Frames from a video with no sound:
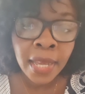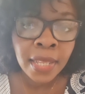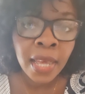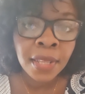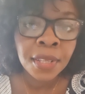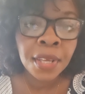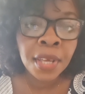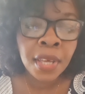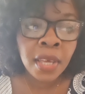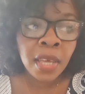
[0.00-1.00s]
like that.
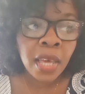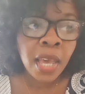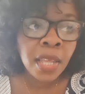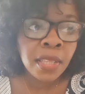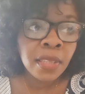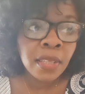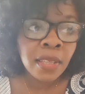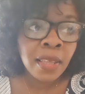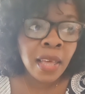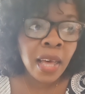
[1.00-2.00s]
And
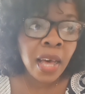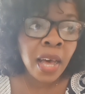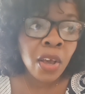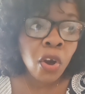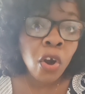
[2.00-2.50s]
I